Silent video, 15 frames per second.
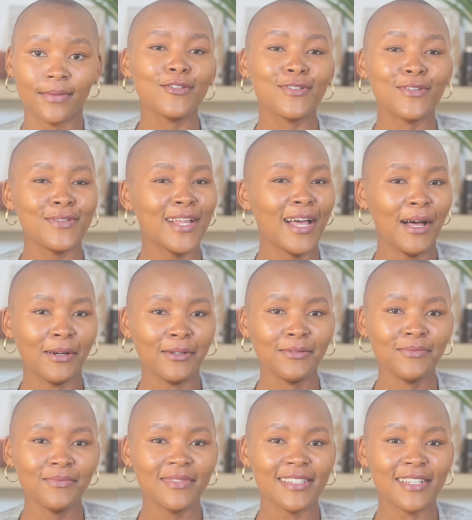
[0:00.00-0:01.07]
So now,
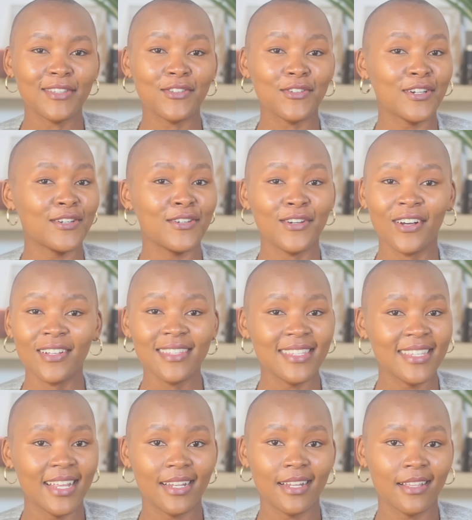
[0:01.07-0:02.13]
since you're not
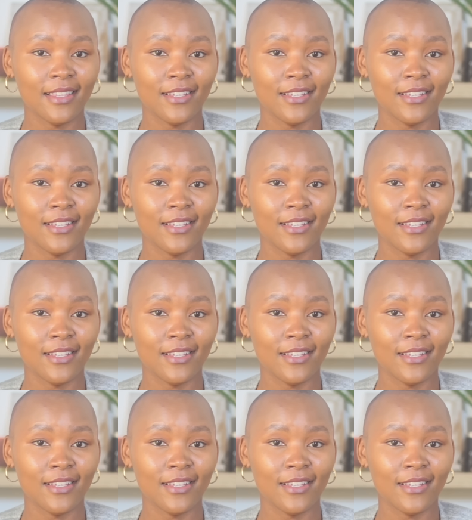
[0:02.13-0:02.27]
sending